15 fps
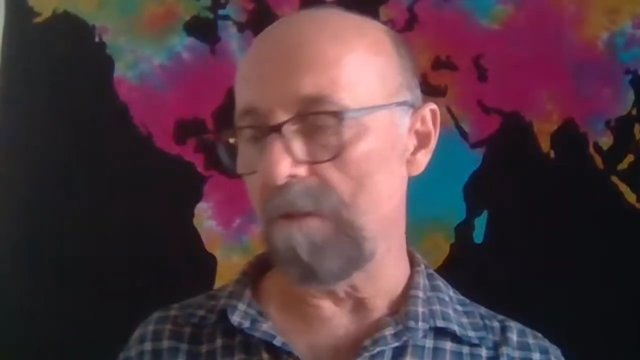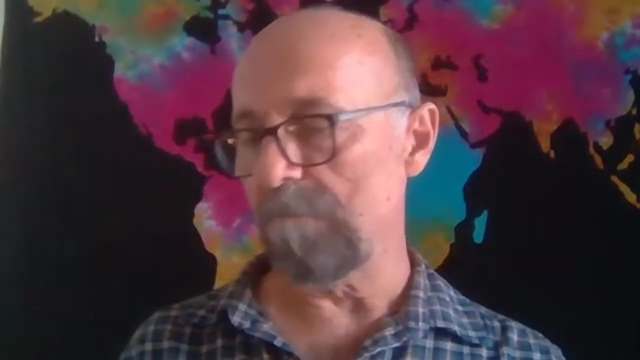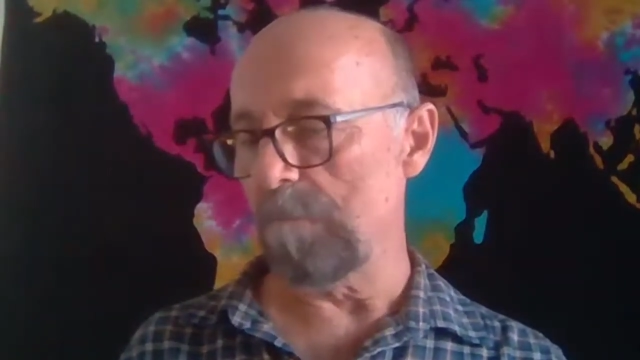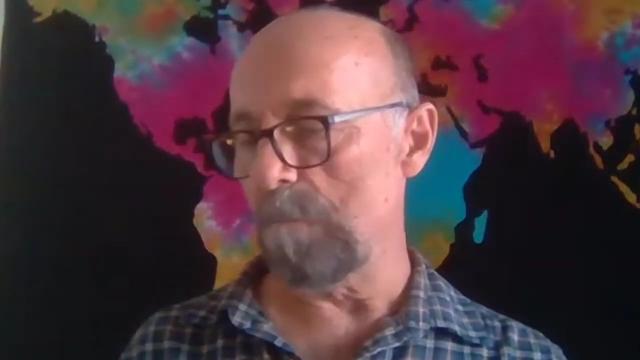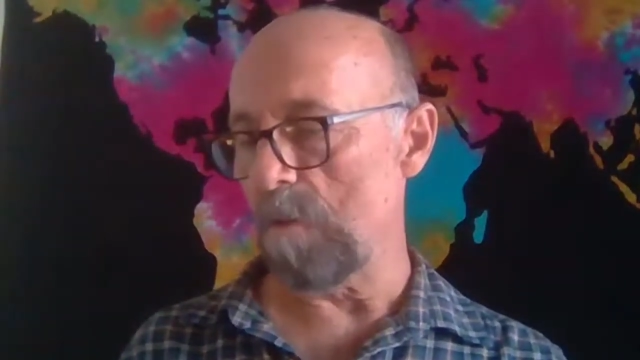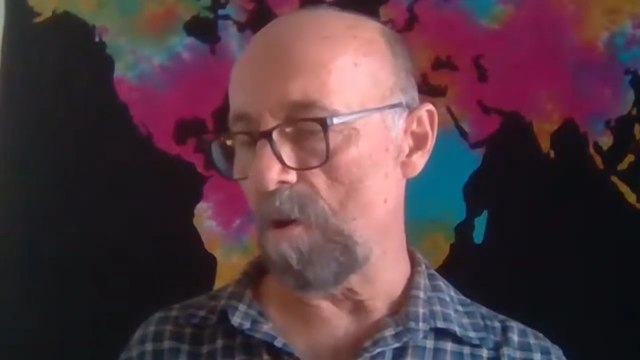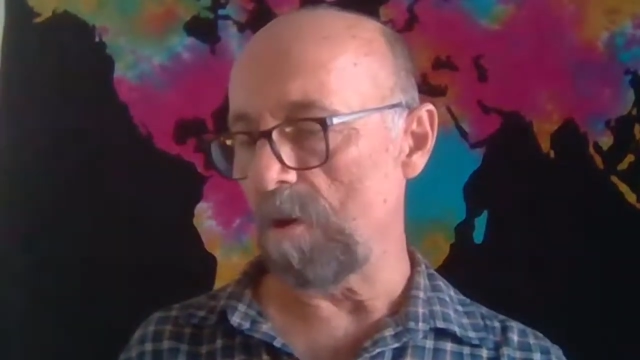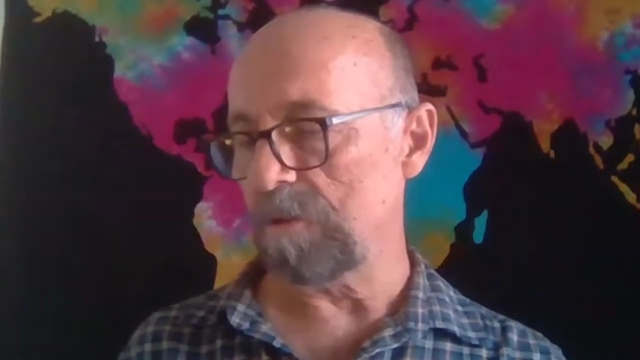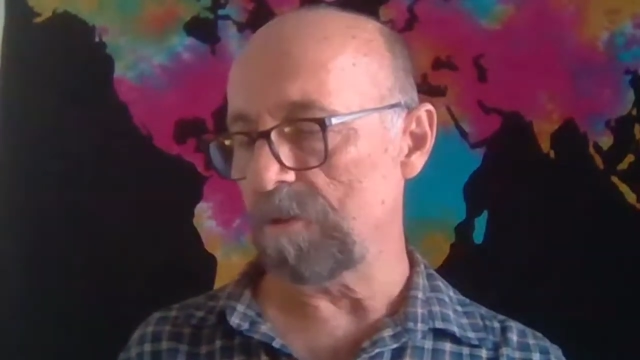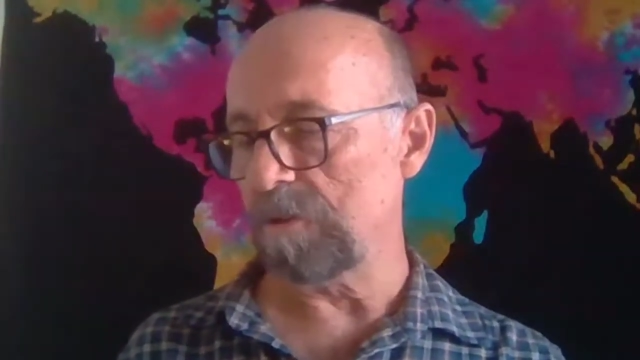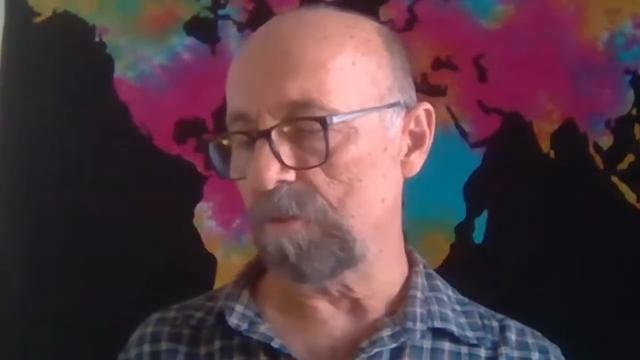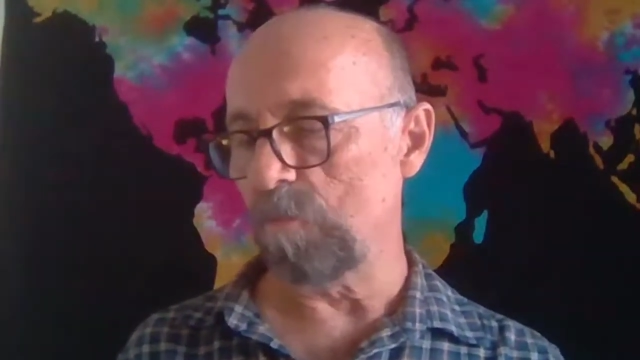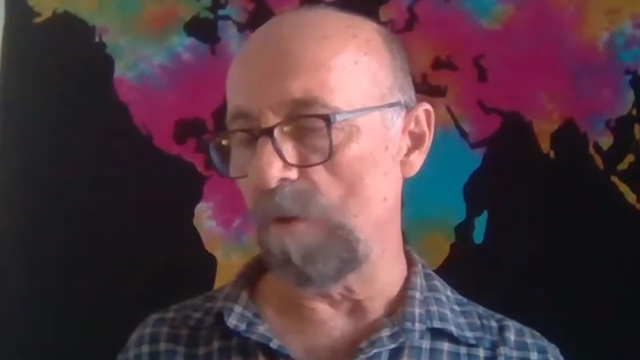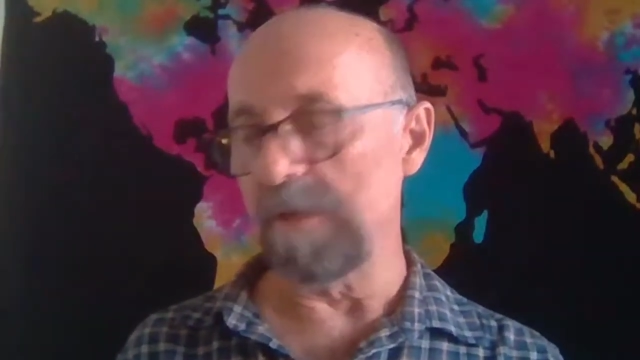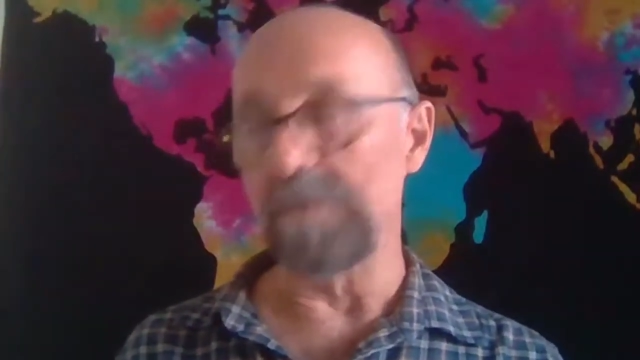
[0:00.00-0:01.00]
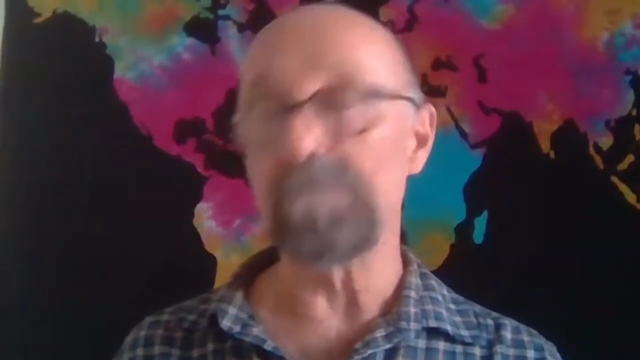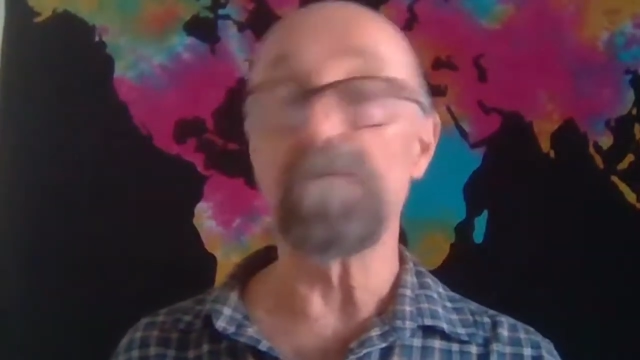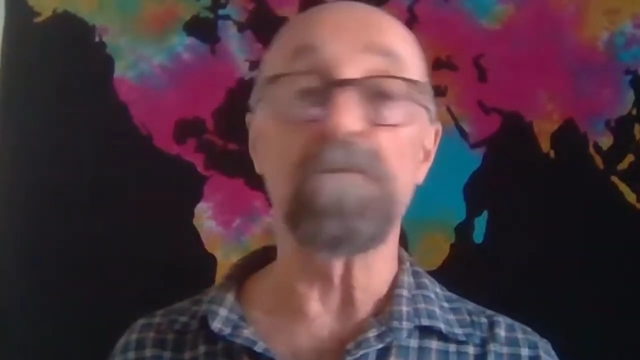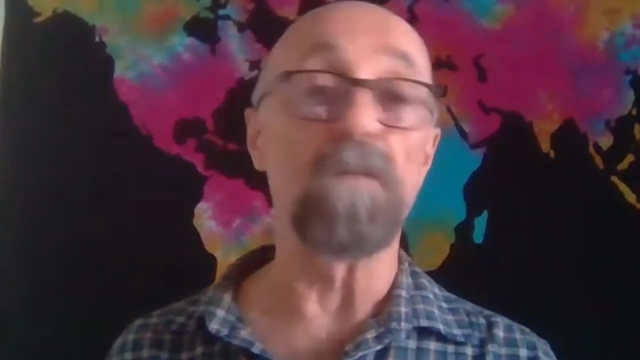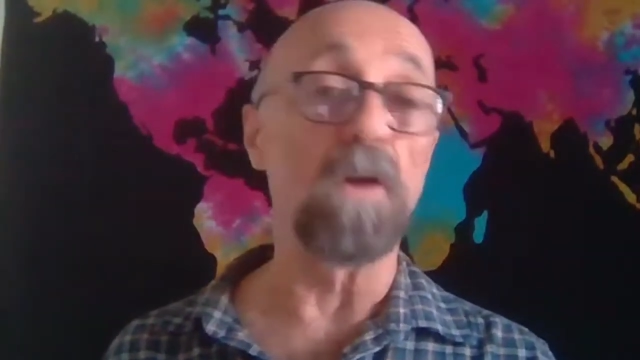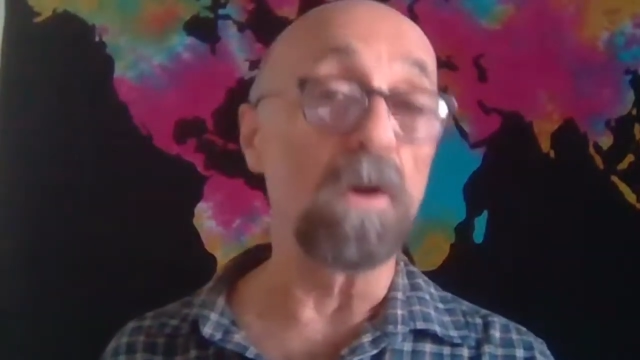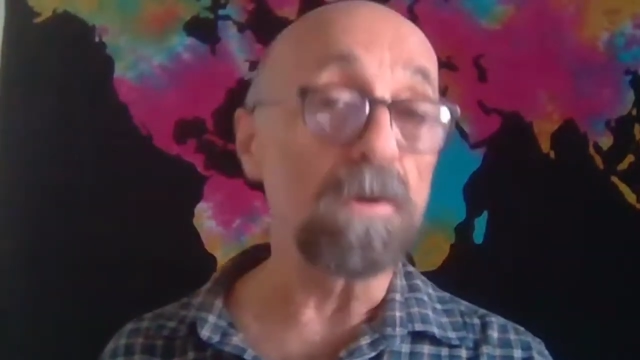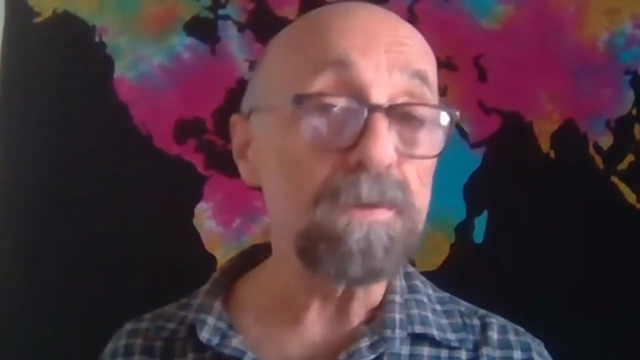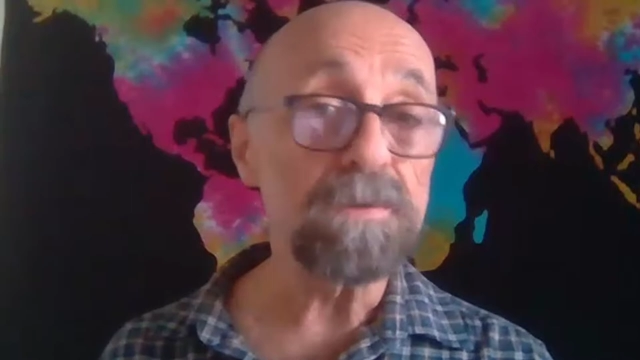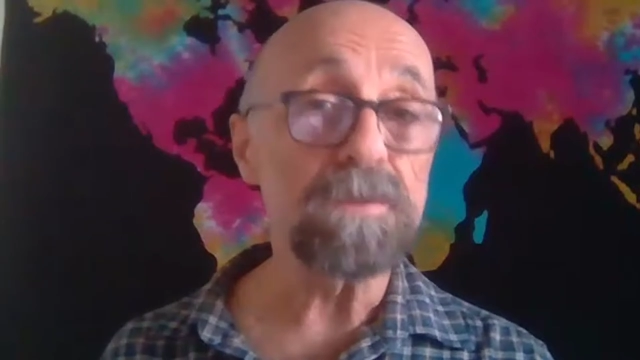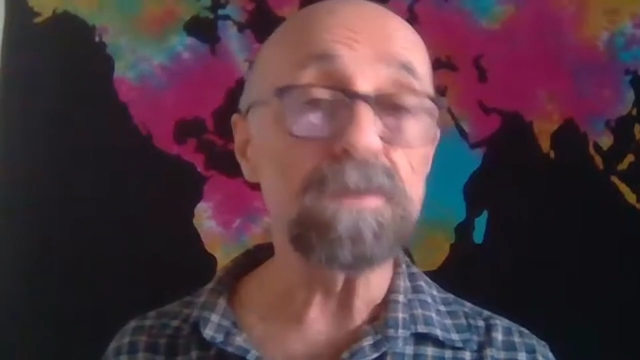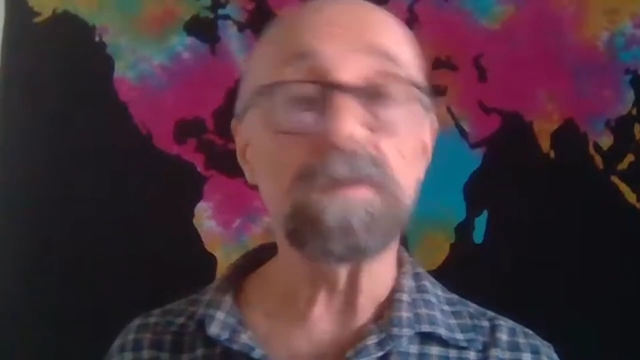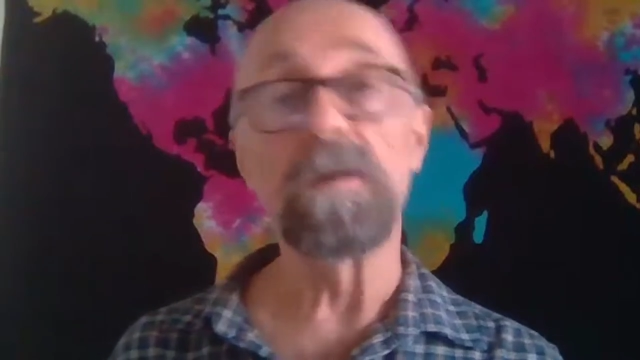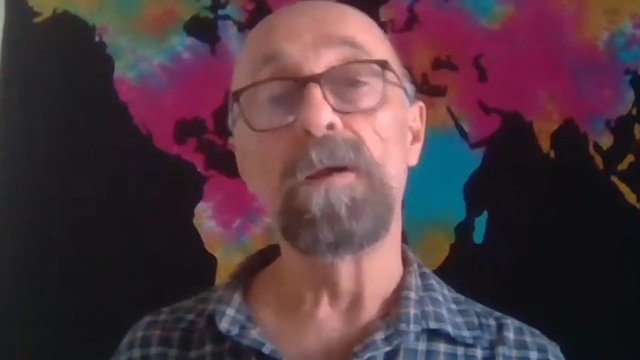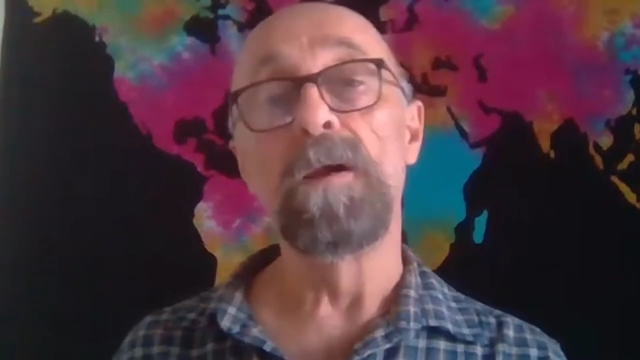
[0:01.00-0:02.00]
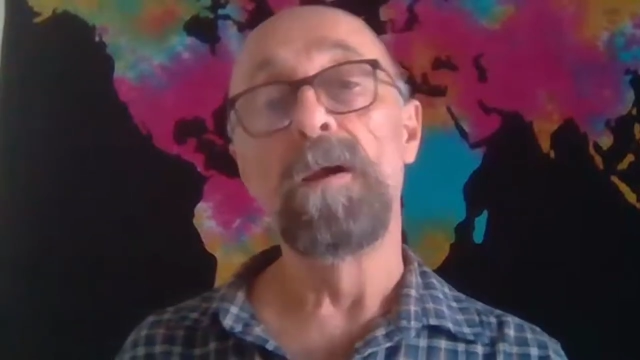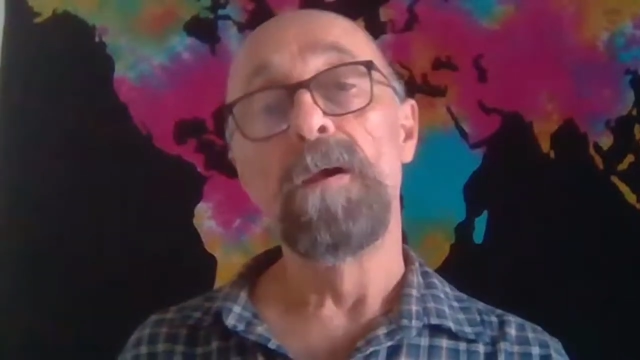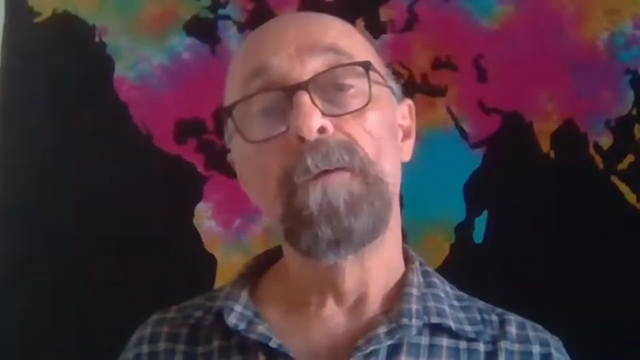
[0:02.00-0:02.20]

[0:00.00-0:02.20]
of March 21st.